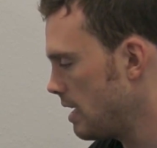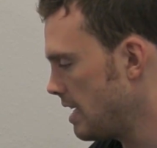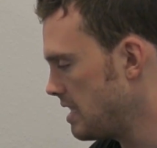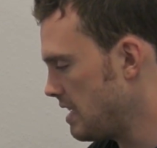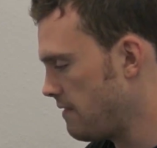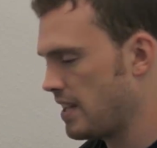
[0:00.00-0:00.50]

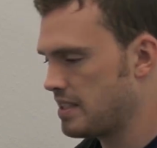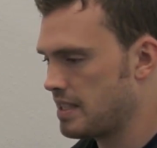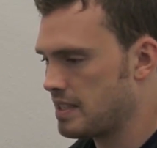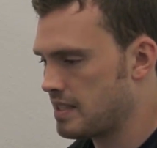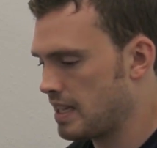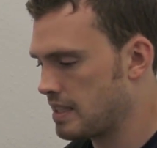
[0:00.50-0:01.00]
In defense,
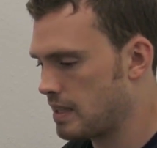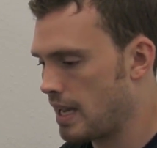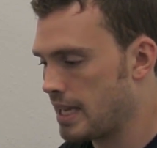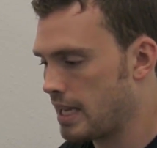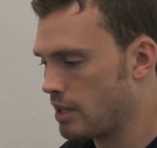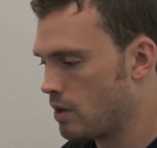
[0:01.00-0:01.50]
it's things
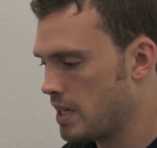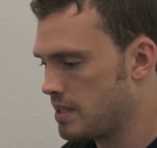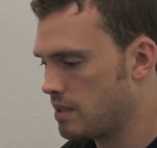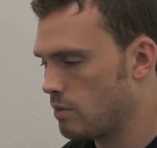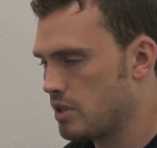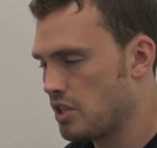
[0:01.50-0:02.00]
like
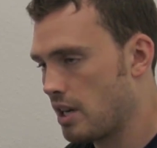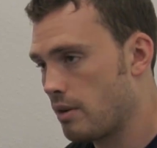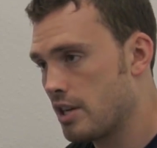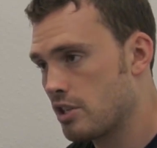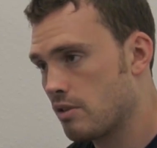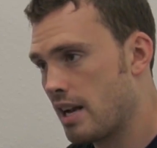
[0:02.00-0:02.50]
increase the
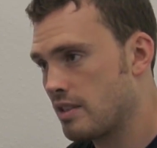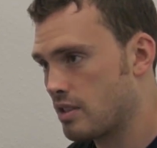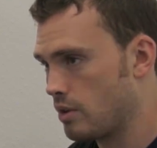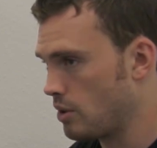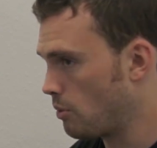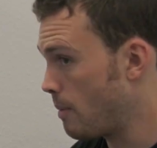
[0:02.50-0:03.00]
regeneration rate,
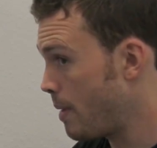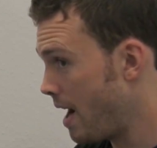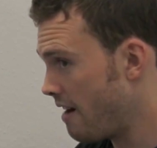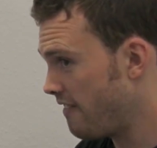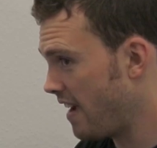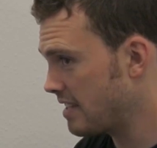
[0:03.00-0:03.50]
so you'll
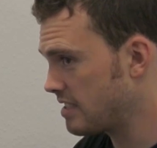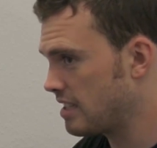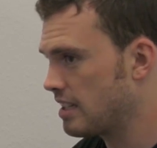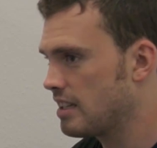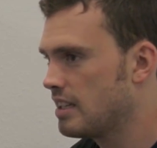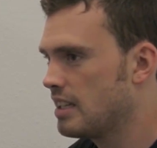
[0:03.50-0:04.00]
repair
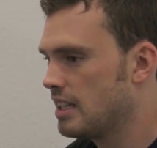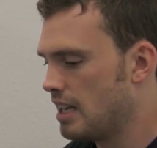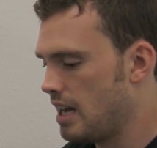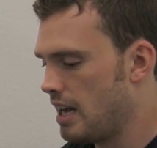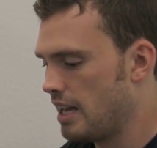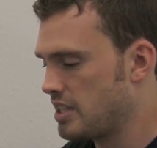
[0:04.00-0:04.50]
faster,
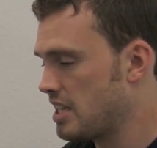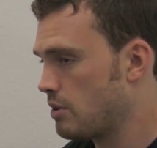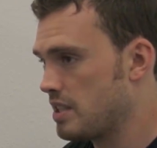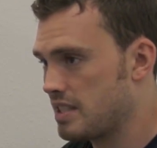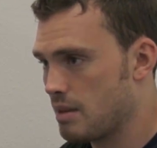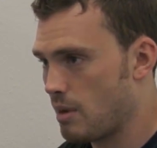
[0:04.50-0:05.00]

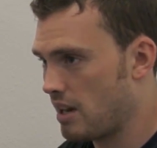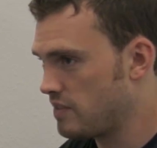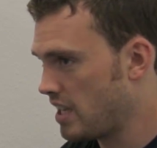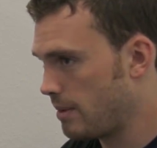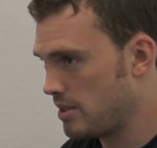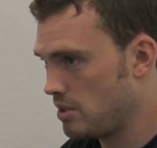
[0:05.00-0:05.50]
decrease the amount of
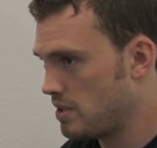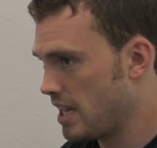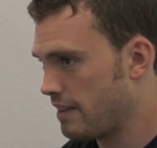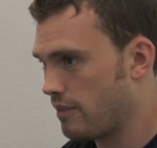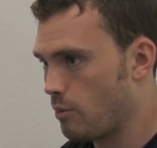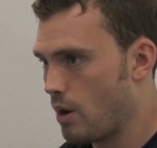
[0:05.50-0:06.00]
damage you
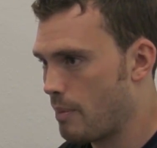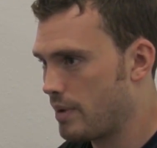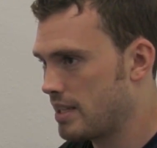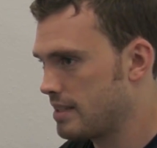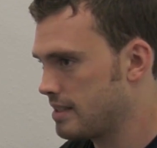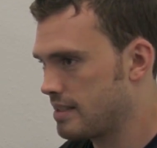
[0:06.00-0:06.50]
take from
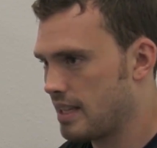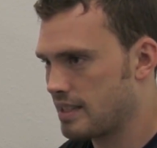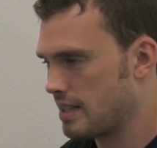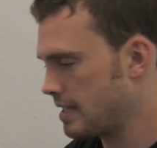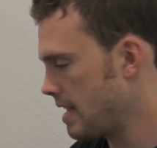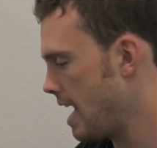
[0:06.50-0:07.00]
weapons,
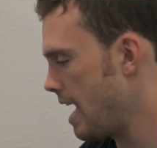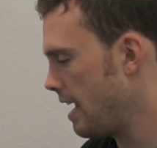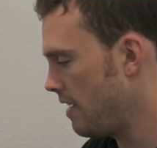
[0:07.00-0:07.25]
things like that.